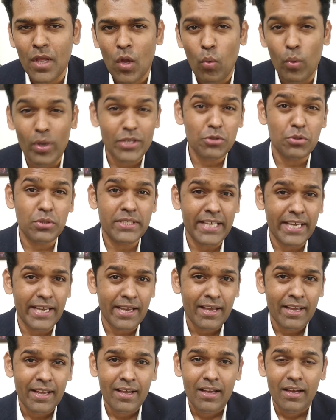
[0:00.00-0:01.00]
Whereas you
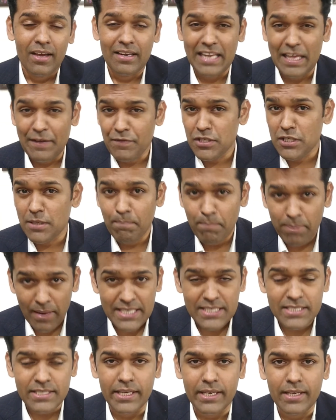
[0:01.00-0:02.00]
say life is a
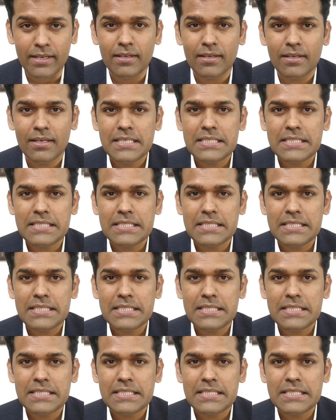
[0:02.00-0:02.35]
blessing,